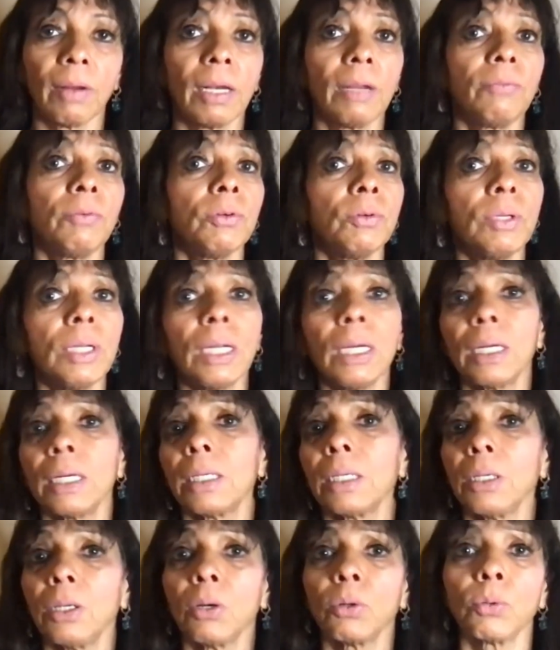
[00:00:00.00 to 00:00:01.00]
Well, if you need
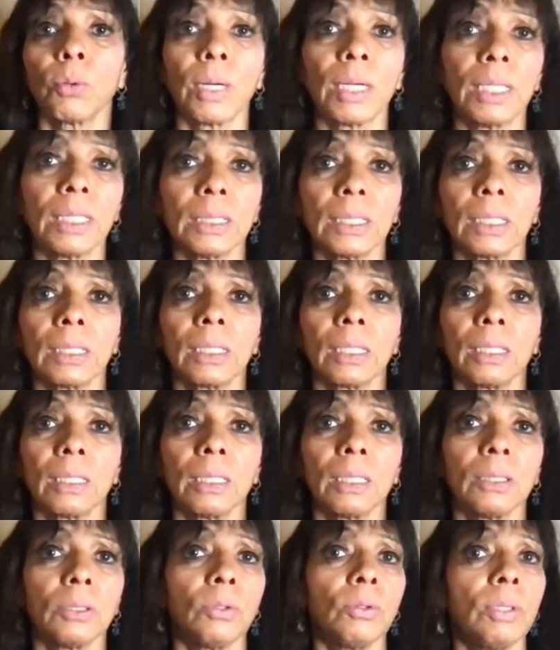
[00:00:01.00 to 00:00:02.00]
it in your 20s and
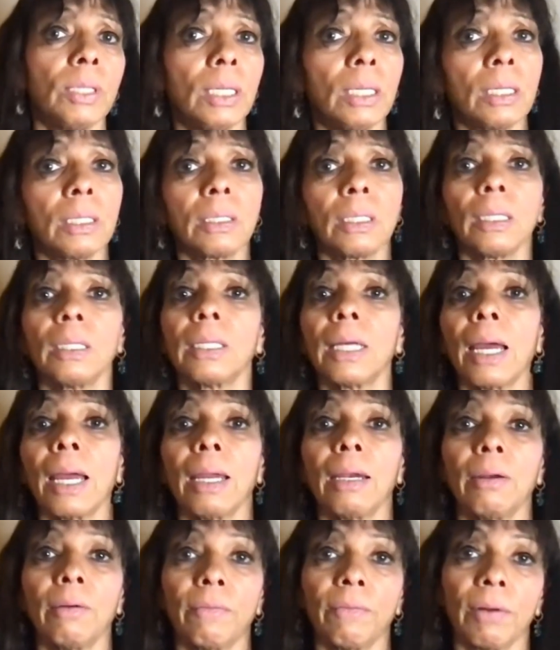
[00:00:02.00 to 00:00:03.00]
30s, you need it till the
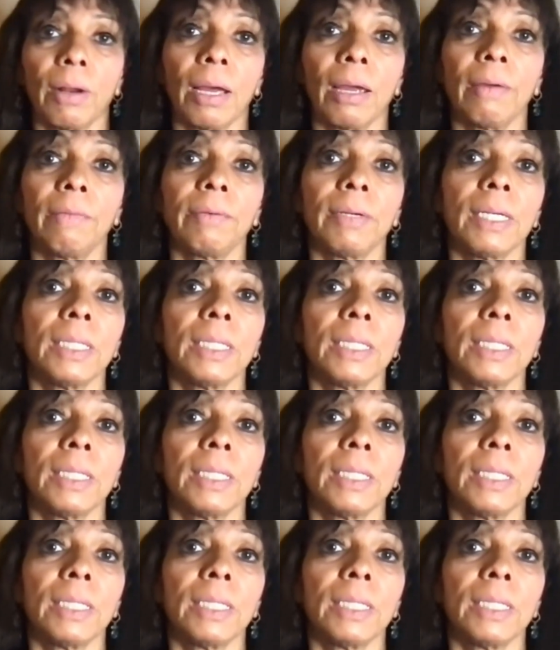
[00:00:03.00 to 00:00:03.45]
end of life.